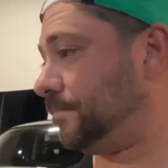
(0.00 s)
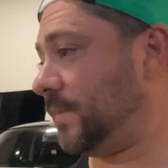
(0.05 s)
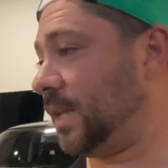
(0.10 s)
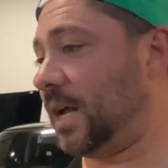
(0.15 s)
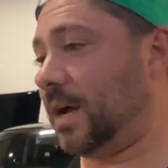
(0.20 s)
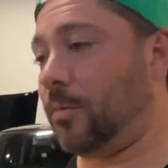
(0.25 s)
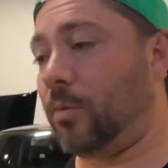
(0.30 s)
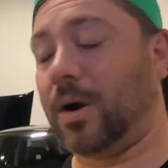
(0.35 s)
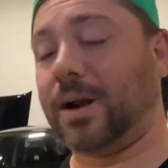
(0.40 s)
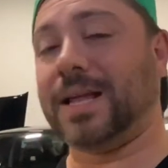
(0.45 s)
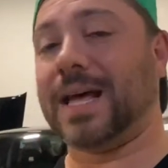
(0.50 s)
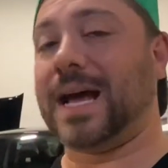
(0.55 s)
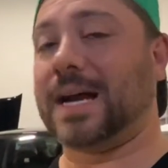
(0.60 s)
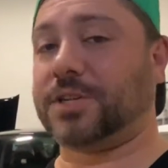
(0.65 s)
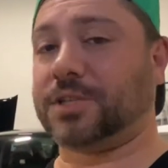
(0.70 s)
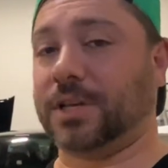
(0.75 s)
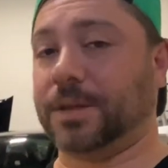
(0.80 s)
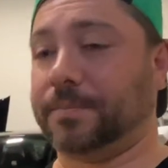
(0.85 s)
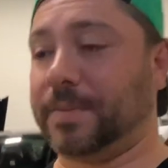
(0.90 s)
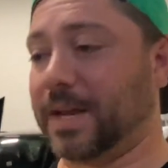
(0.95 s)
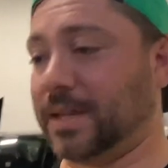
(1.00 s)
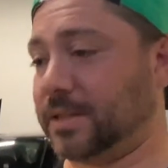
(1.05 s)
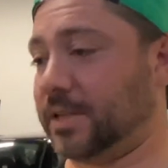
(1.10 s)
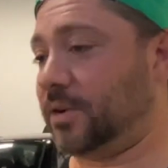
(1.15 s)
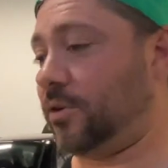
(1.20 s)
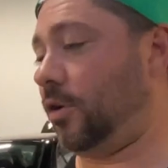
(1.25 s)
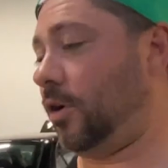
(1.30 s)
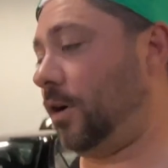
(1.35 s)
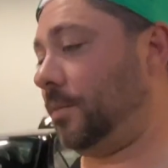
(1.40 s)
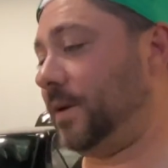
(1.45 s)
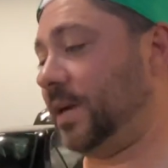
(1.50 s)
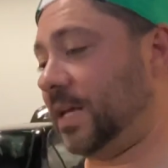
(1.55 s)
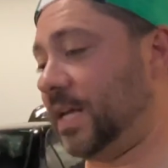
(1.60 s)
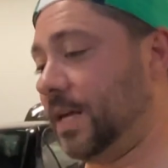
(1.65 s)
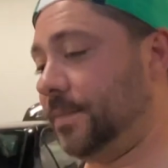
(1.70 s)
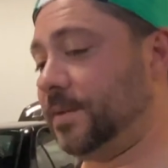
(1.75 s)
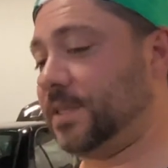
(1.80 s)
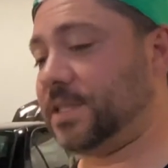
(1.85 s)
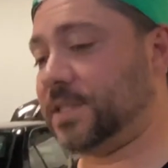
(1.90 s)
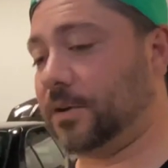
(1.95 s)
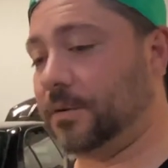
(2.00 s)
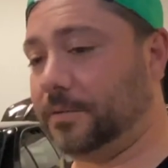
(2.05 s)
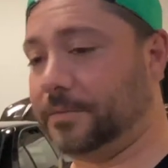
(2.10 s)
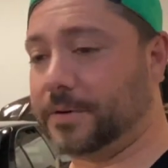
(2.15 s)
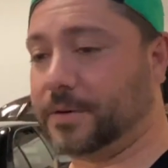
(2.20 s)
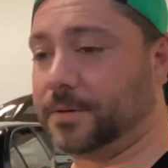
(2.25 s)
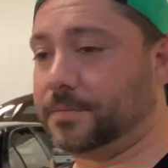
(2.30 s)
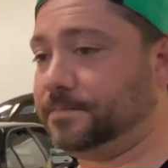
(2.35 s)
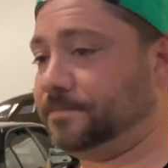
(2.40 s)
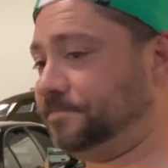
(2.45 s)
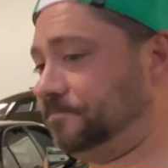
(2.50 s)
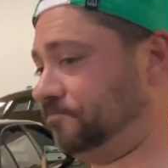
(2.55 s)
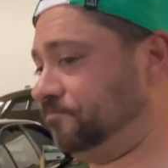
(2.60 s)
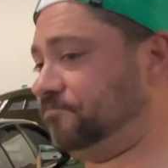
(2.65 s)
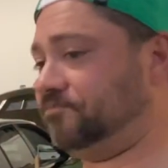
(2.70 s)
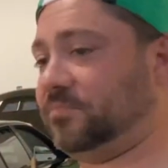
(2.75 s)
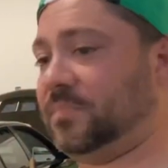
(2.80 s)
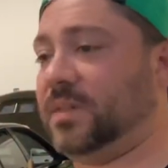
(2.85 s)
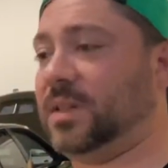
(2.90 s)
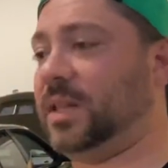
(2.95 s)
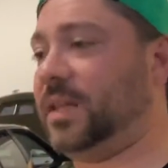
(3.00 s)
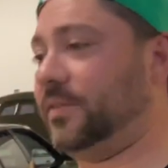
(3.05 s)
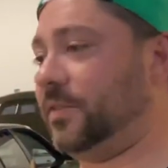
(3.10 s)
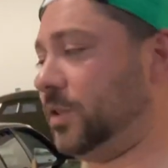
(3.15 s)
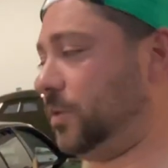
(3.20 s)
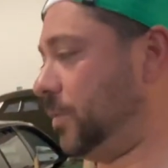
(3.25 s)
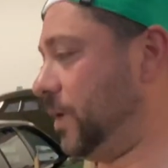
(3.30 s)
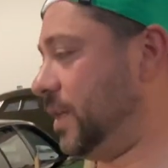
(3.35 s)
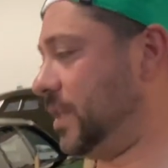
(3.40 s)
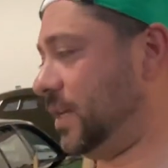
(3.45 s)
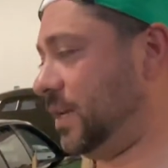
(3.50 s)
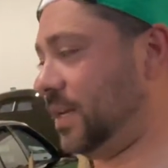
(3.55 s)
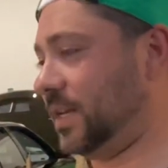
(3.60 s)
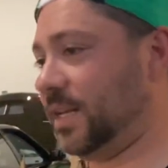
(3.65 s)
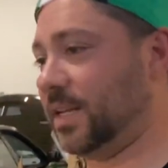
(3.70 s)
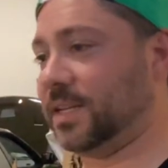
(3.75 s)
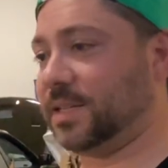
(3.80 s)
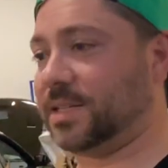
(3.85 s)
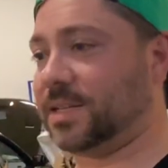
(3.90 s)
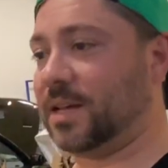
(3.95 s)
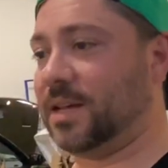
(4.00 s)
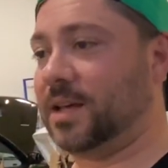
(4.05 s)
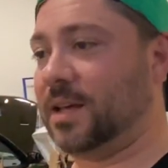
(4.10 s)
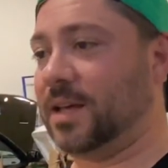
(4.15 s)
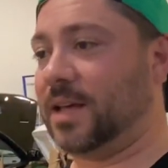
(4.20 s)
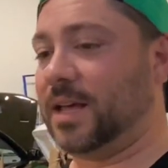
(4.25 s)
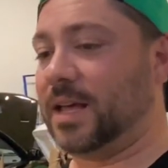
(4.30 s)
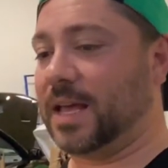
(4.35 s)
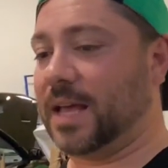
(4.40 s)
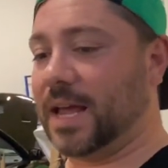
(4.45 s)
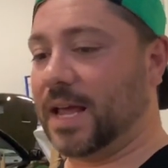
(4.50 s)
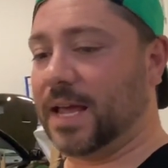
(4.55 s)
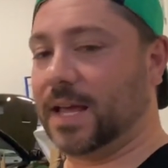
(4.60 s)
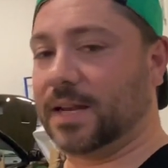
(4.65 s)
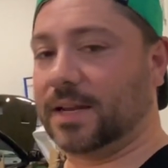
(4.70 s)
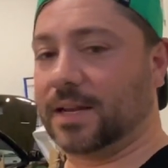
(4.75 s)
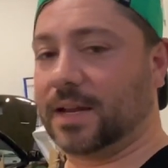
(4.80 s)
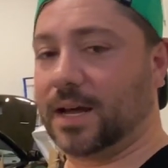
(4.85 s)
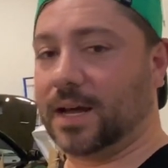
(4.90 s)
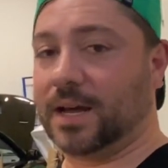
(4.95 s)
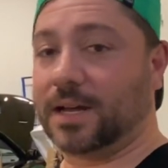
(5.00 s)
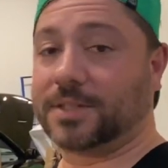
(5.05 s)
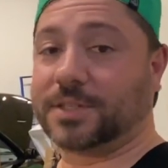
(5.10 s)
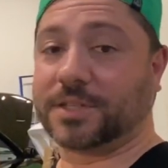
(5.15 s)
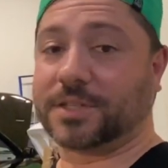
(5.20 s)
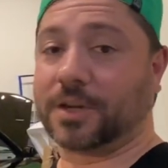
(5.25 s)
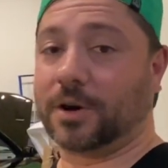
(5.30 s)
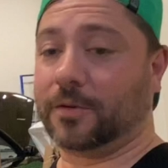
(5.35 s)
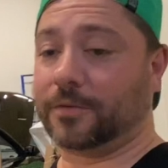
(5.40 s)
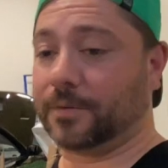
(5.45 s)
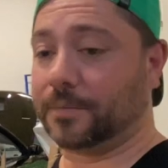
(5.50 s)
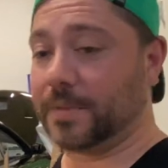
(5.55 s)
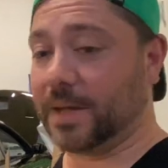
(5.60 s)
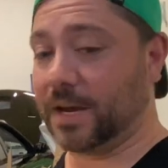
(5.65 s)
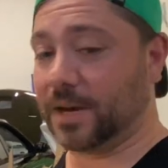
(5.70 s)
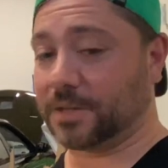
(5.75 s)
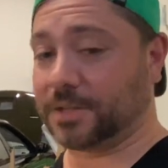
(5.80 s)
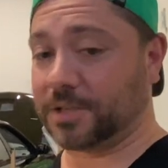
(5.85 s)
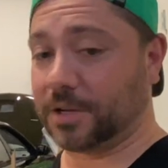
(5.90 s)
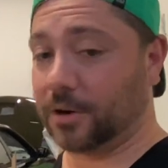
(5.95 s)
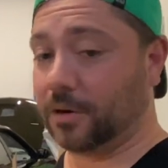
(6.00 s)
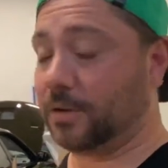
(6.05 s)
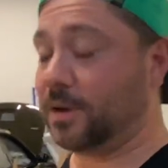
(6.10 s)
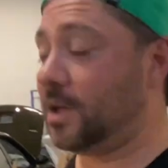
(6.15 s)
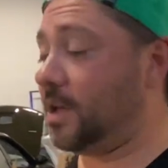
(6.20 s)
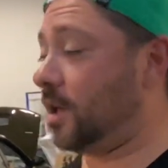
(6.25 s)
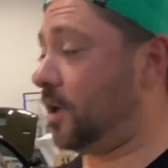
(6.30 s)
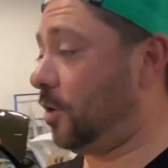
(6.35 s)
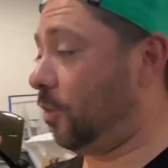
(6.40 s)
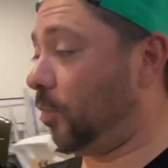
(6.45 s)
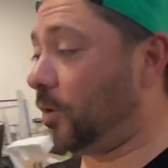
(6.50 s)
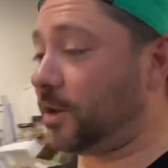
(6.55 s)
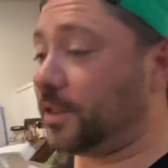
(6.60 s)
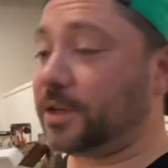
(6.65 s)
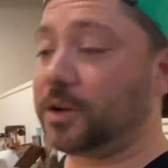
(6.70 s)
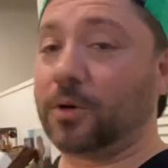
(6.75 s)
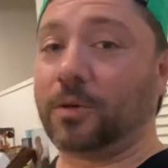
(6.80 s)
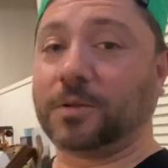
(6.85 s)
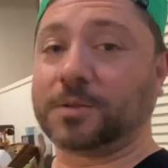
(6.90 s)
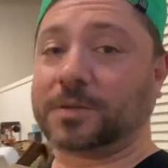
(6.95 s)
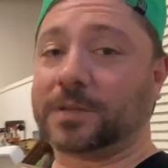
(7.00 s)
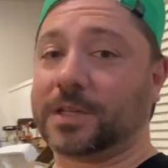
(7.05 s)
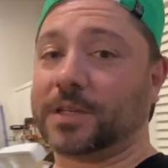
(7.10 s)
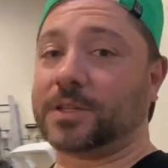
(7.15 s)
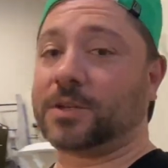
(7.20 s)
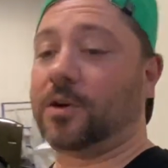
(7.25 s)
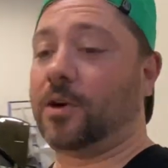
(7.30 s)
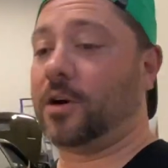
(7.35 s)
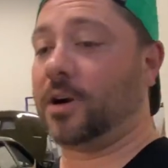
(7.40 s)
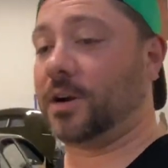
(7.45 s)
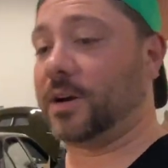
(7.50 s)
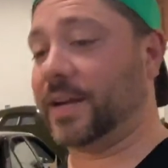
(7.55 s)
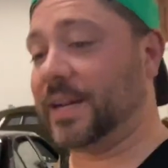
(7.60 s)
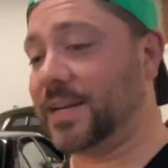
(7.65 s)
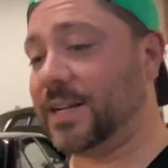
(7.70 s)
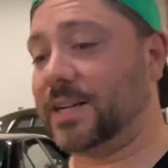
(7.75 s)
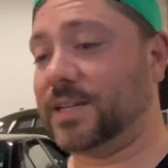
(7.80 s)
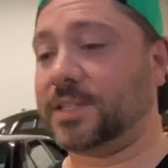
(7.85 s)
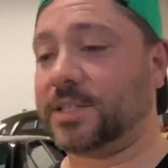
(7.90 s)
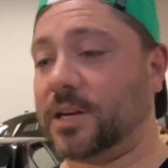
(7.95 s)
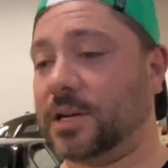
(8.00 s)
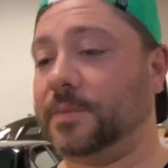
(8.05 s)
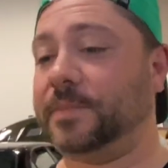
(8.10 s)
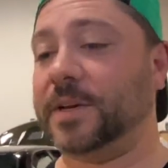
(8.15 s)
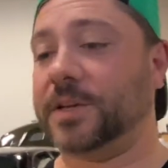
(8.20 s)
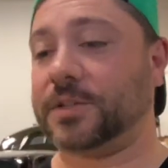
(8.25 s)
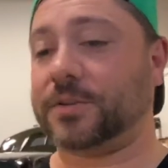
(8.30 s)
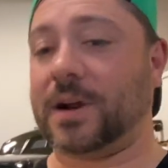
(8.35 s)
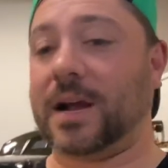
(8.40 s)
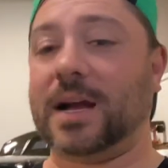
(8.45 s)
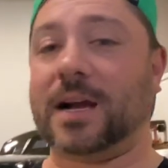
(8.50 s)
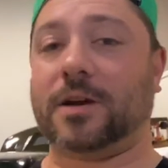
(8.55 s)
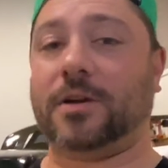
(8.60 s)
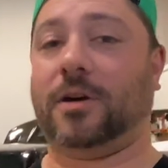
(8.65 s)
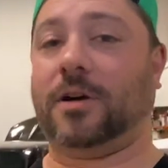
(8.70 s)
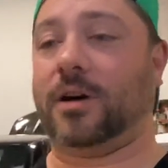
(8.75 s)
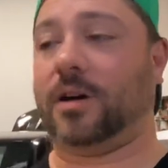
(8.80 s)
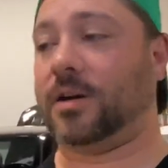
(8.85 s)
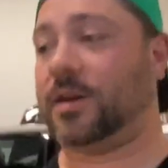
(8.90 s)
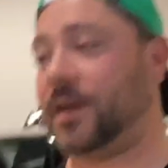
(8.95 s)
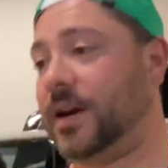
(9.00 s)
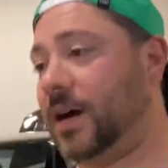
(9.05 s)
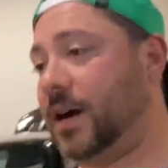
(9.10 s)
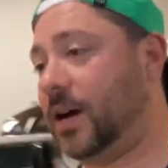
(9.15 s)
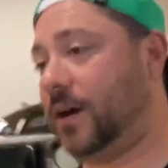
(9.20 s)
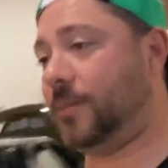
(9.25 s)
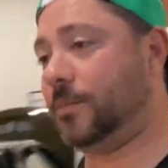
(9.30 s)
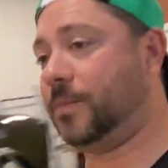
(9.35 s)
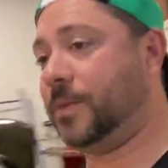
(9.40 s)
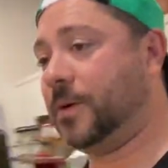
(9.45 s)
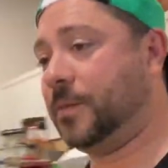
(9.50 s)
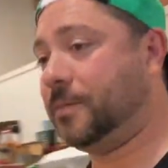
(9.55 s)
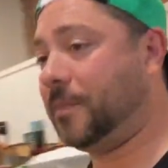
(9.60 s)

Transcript: I want to actually paint the car. I'm going to keep it silver, leave it the way that it is, and just go from there. So what are the goals with this car? It is going to be a track car.